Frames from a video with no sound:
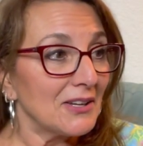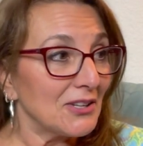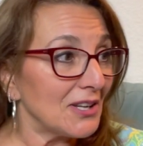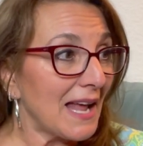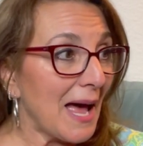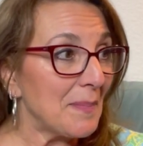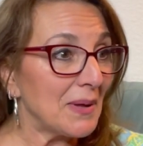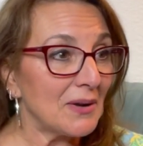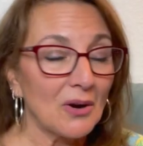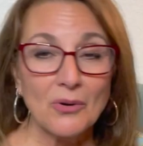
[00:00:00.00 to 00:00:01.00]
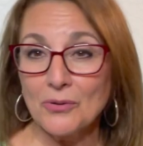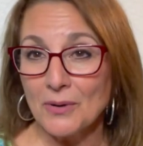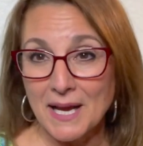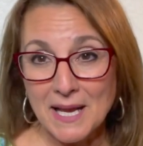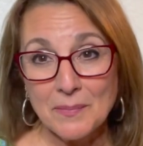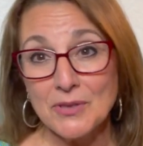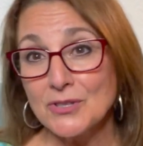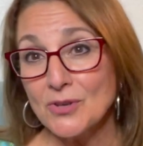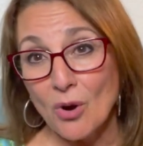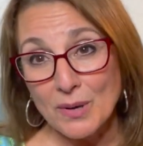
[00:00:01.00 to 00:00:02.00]
good happen or great but
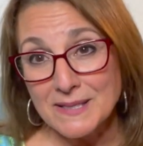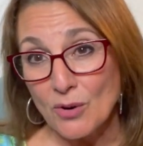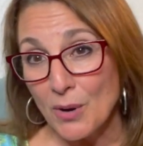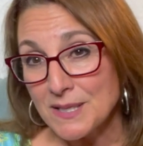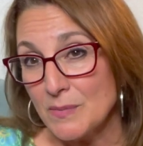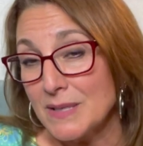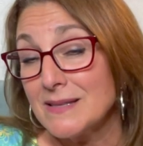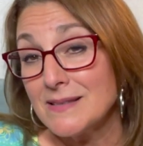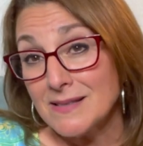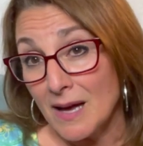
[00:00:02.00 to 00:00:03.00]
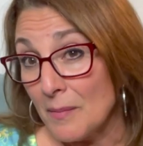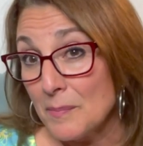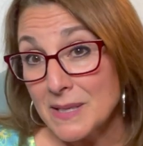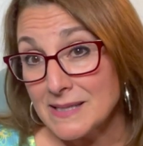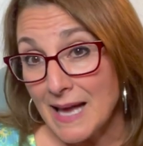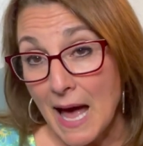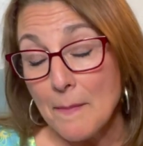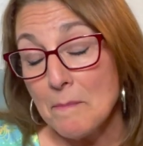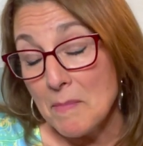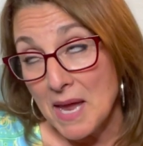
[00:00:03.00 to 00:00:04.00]
there's always going to be some
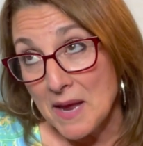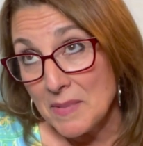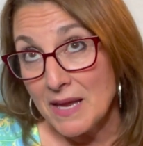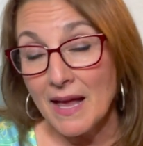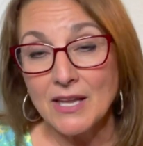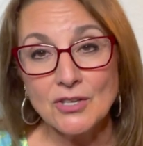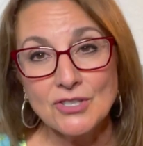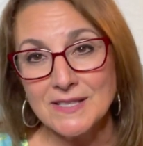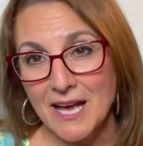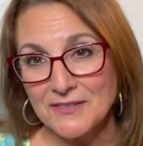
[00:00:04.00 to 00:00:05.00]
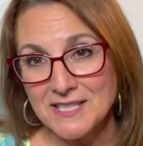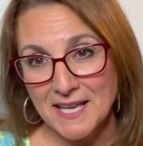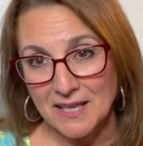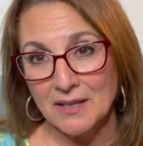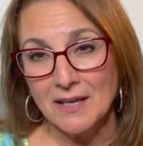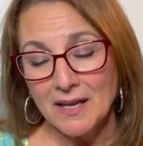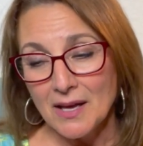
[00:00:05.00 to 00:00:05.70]
mishap maybe and you just have to take it